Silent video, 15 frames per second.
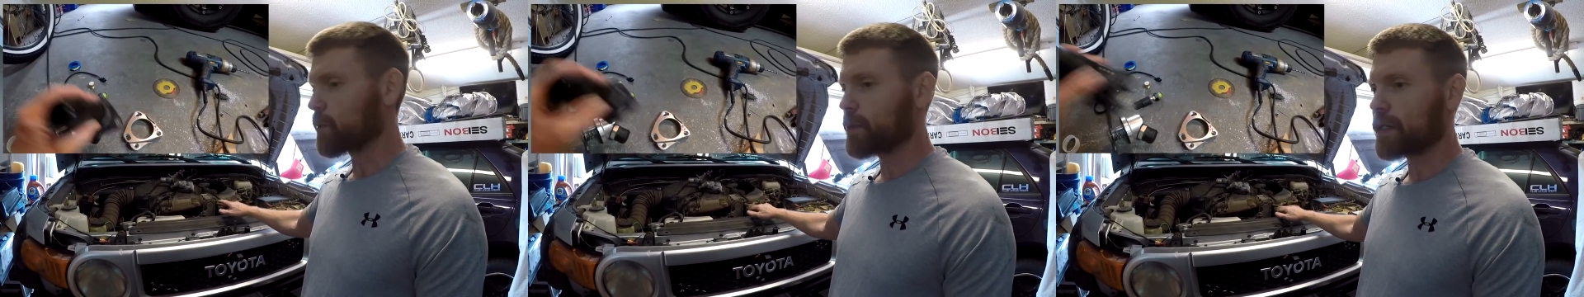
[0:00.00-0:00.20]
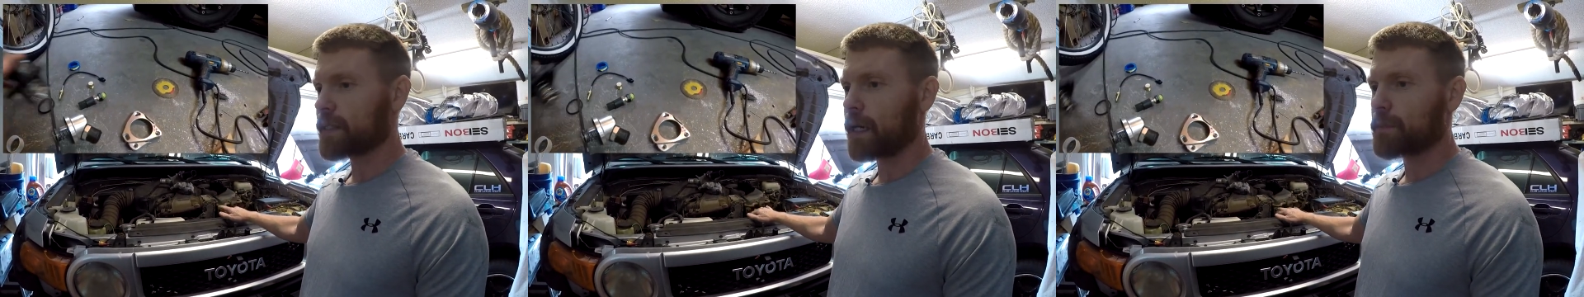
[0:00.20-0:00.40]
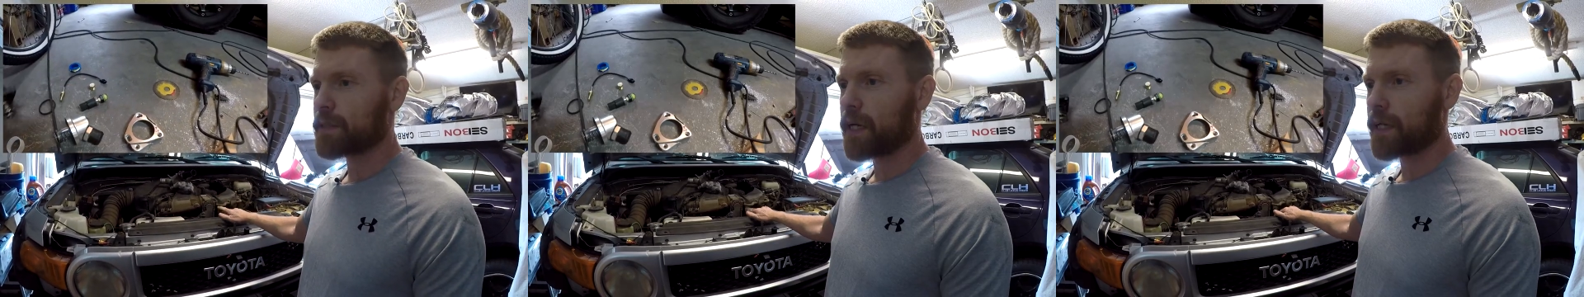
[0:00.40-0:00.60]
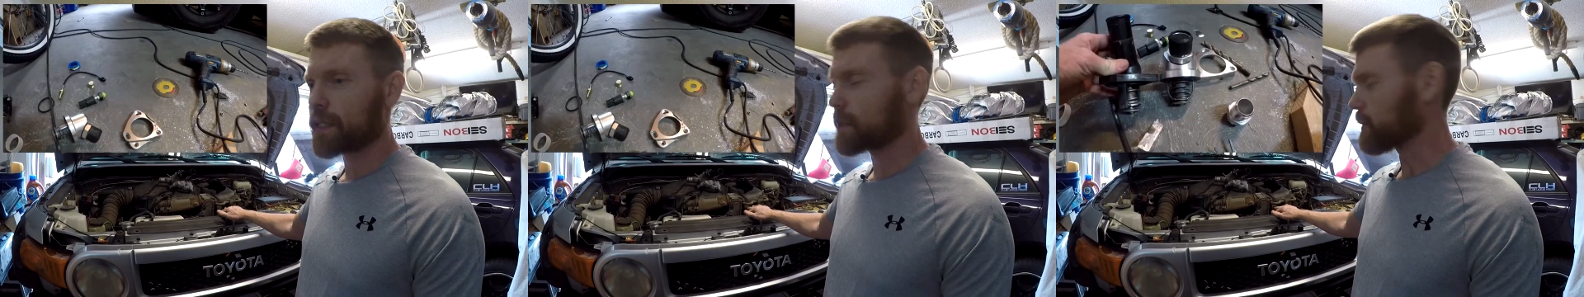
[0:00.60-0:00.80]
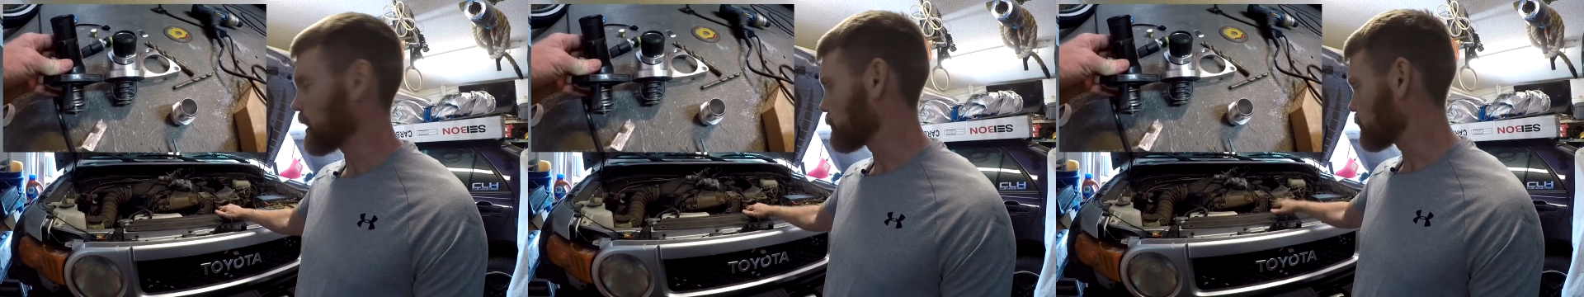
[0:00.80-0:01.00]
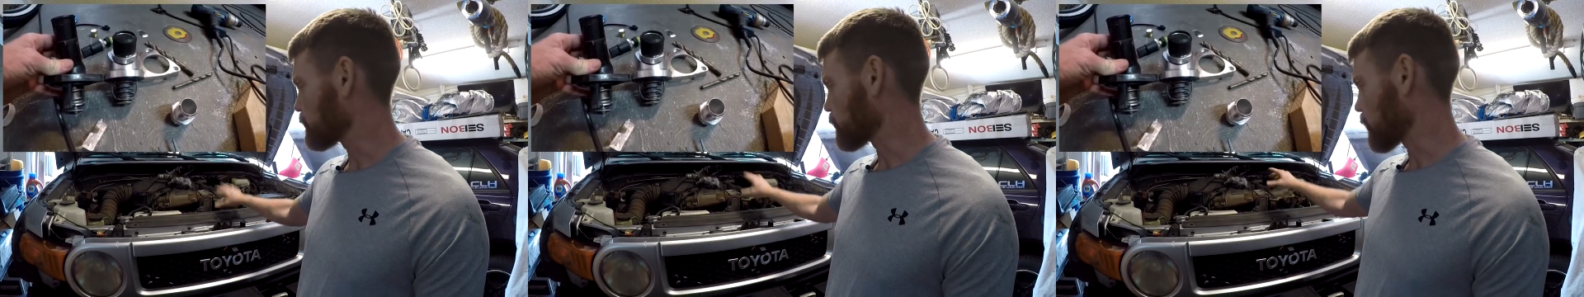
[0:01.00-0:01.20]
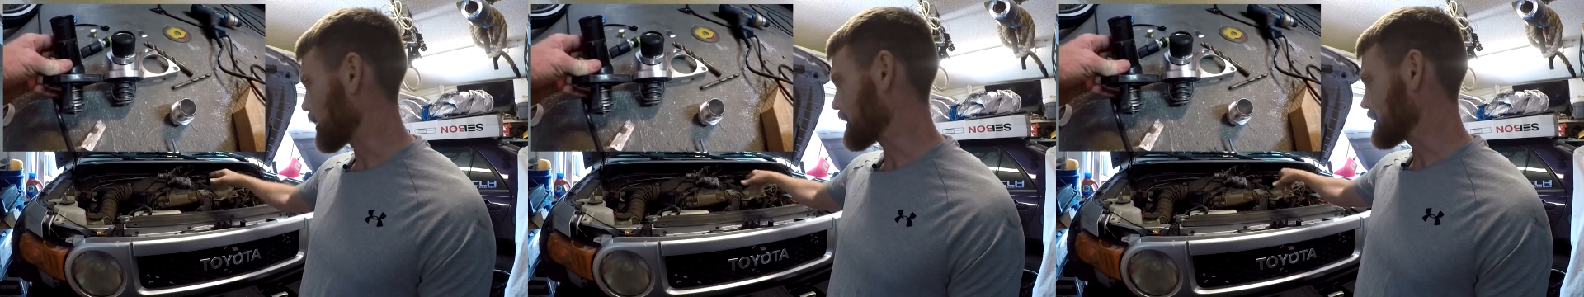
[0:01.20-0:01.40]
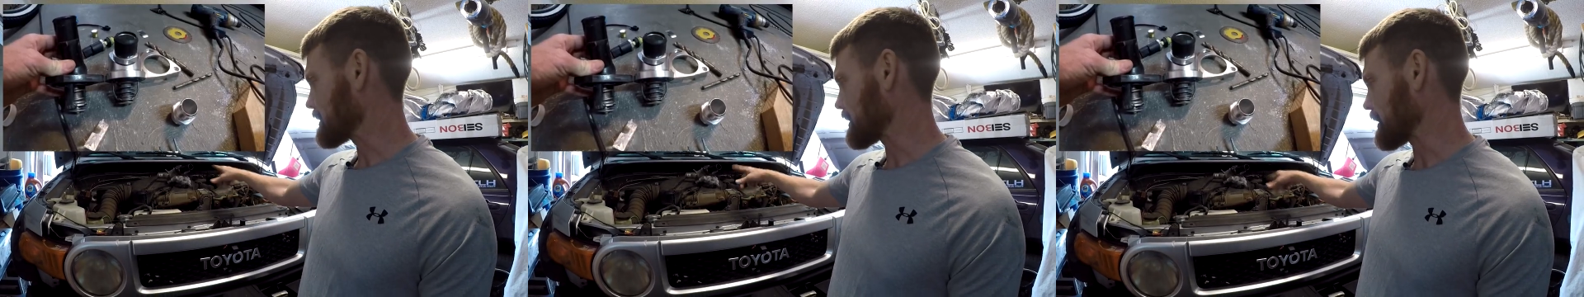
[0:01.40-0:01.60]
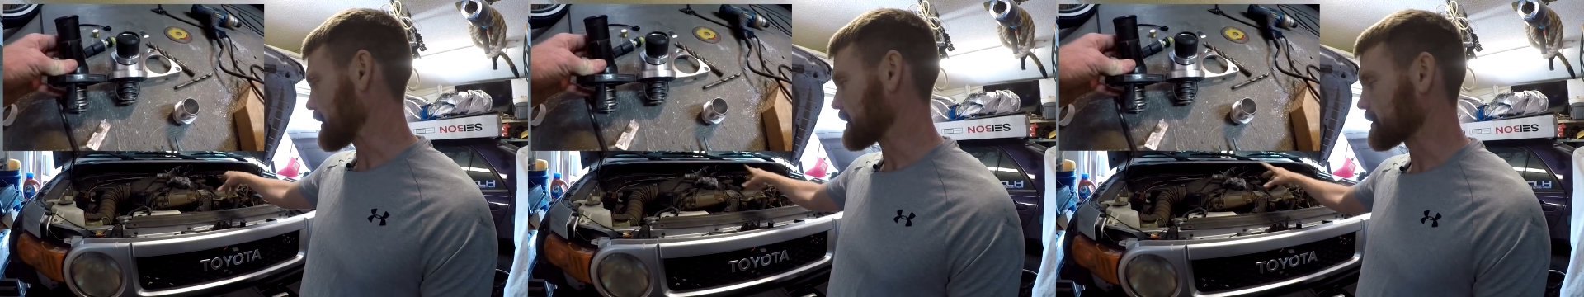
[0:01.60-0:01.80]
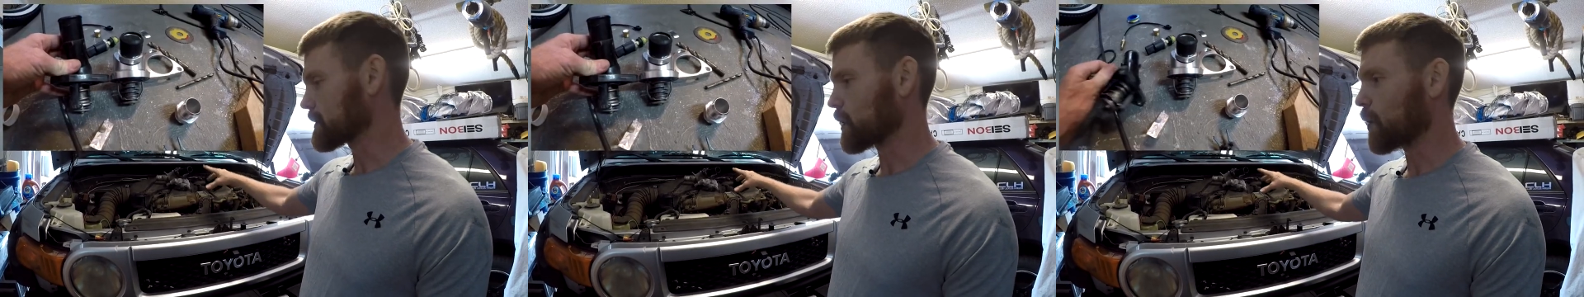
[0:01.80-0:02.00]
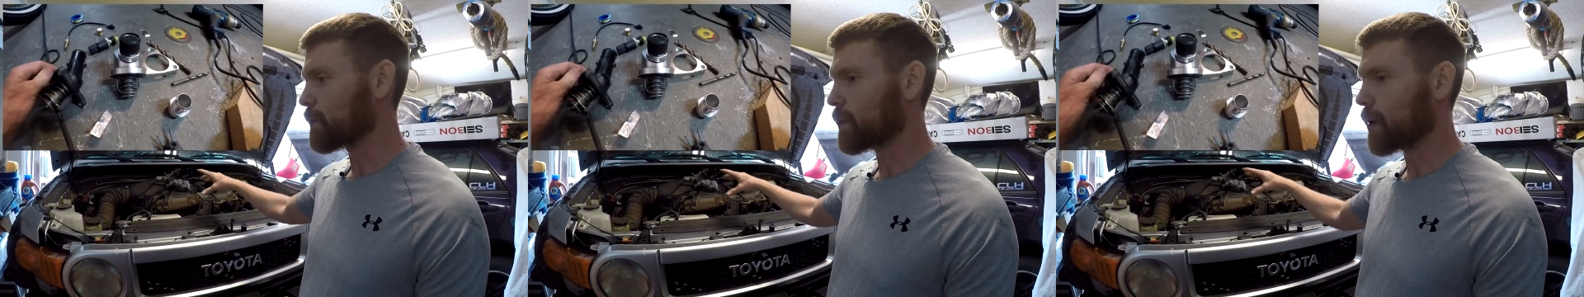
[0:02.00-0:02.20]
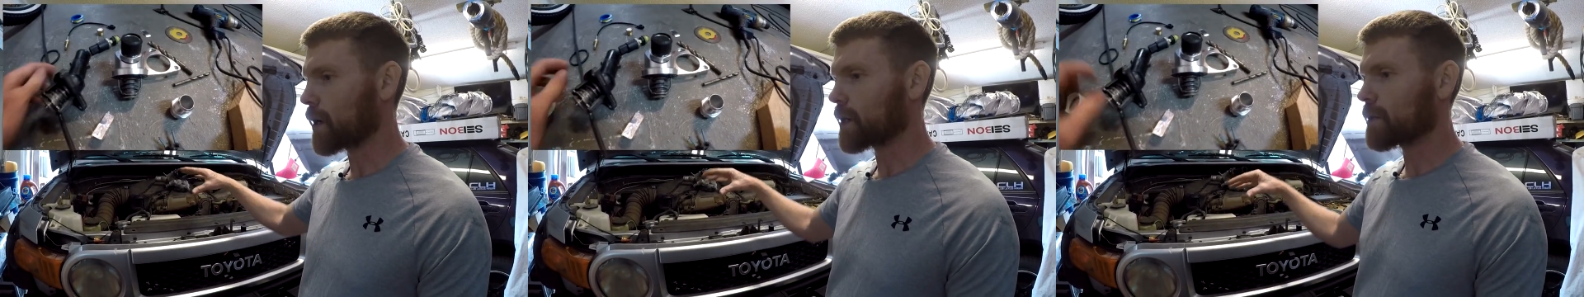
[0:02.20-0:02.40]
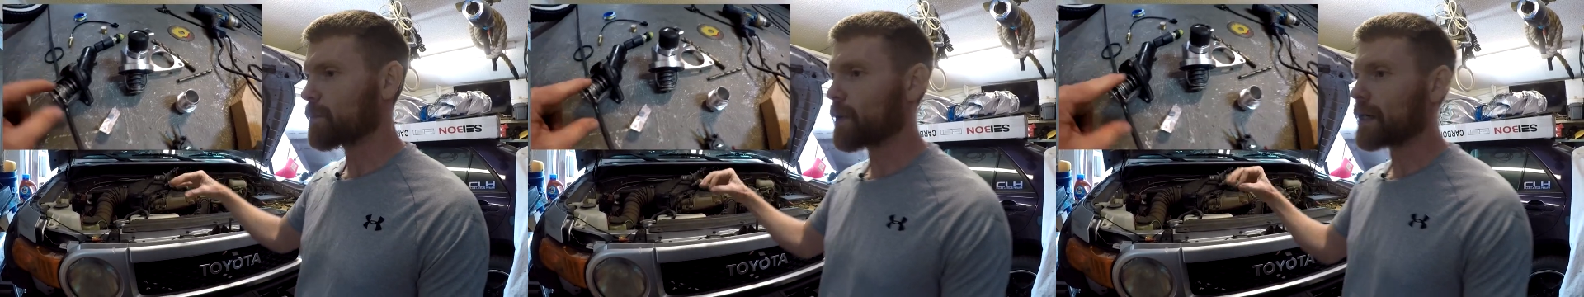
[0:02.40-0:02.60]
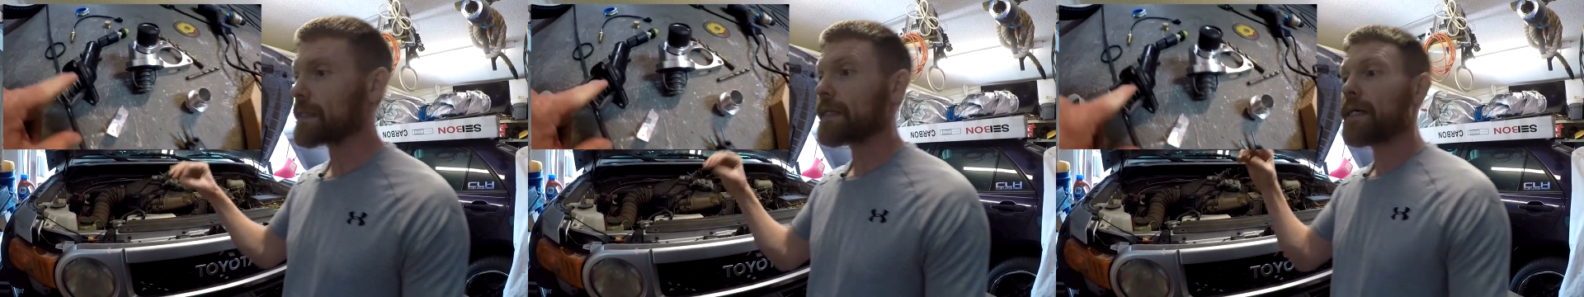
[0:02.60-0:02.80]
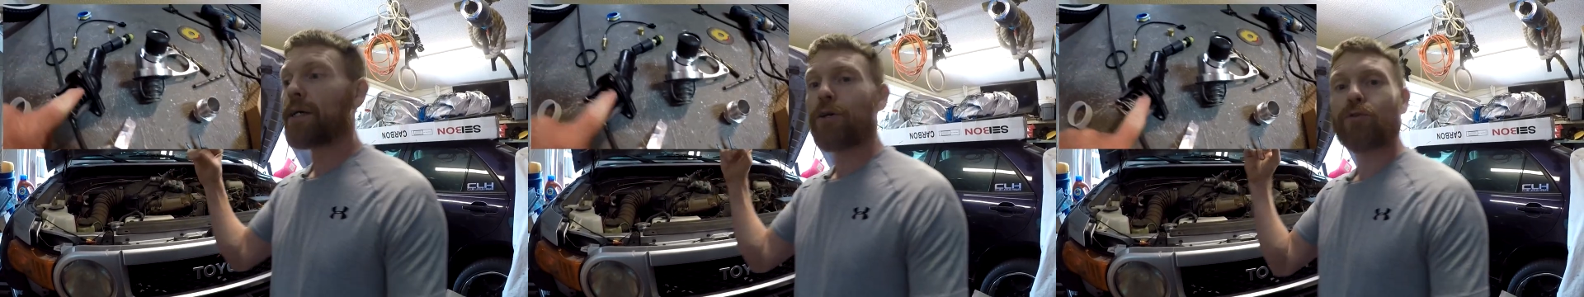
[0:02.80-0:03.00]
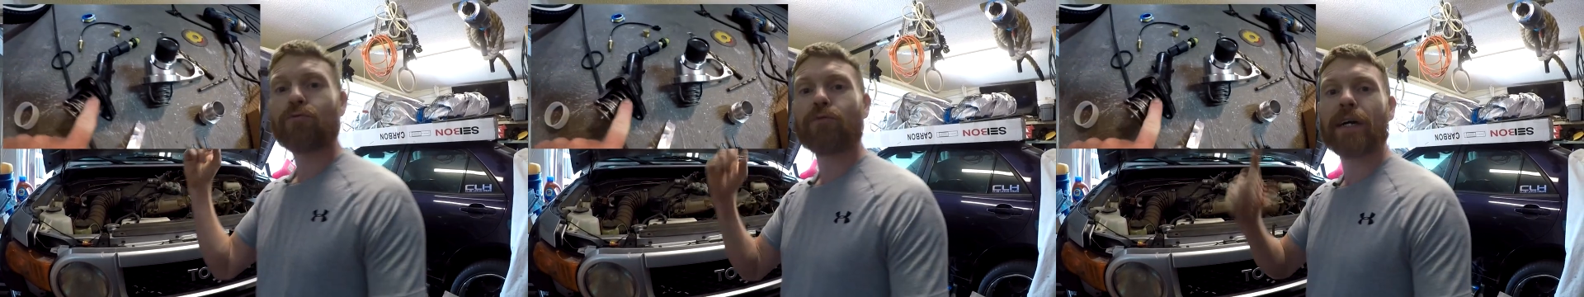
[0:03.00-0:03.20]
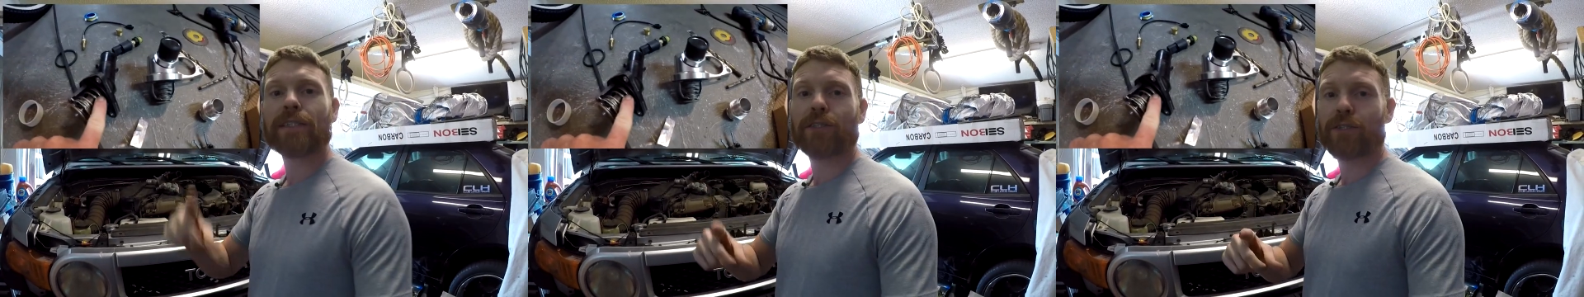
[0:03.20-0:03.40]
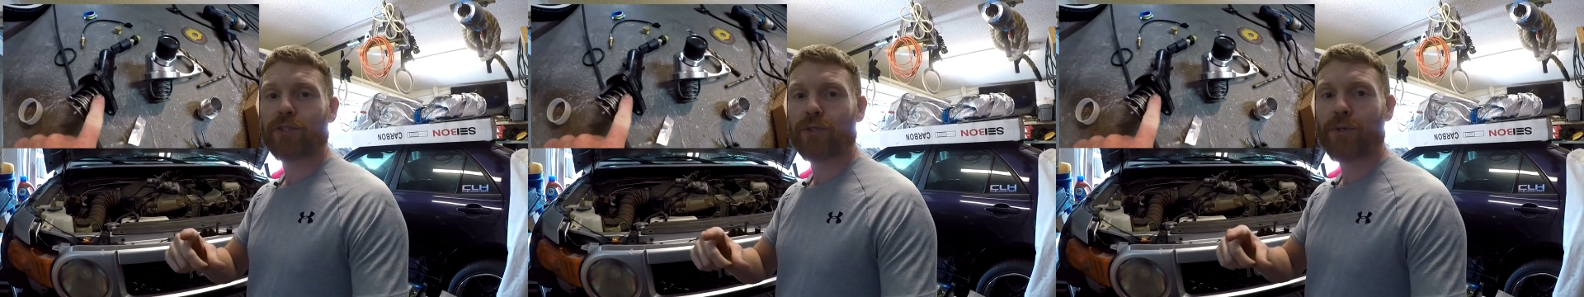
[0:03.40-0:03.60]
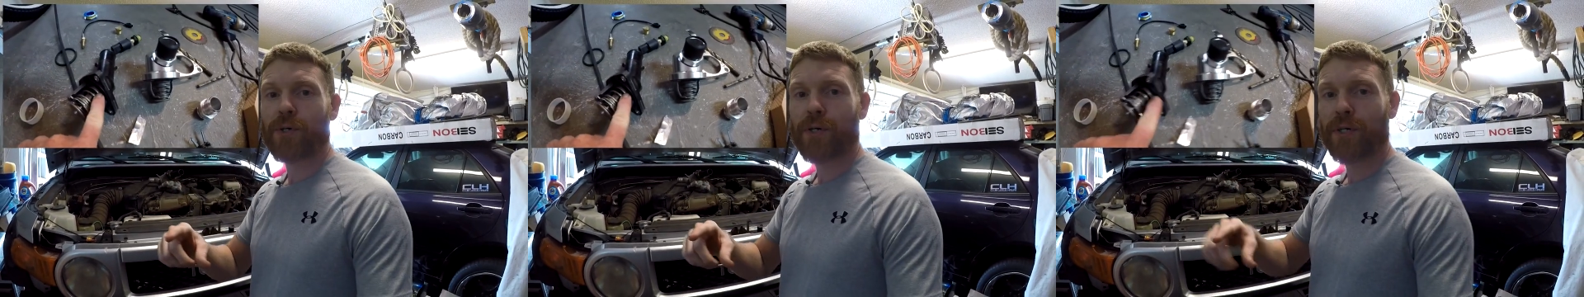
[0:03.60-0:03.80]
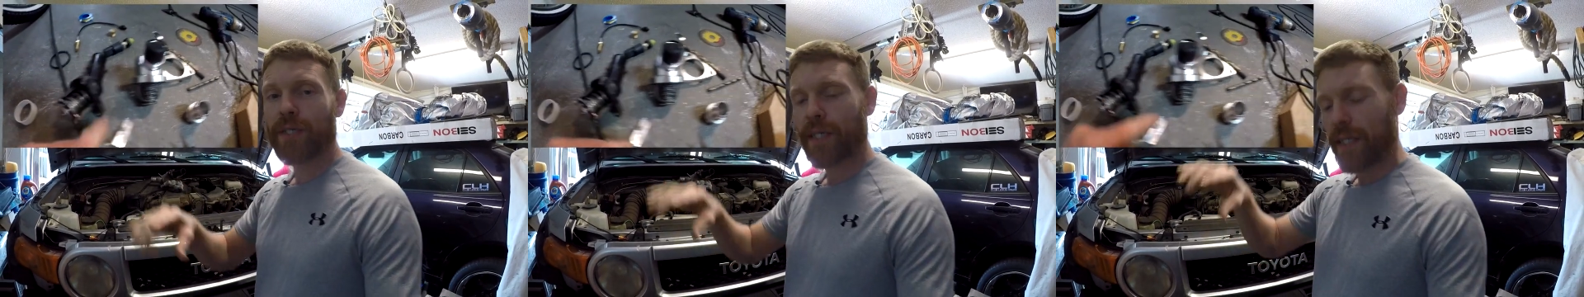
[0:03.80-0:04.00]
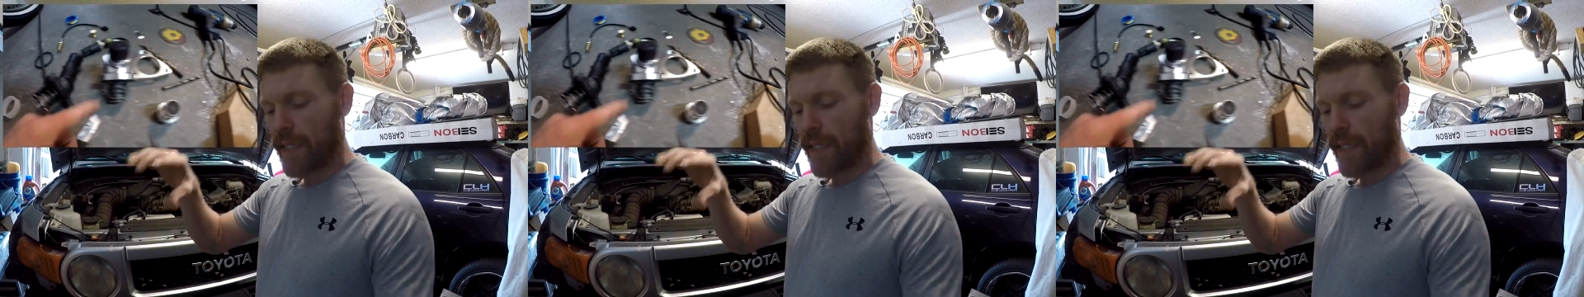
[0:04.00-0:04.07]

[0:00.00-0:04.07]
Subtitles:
bit of time talking about before I get to the install part. But rest assured,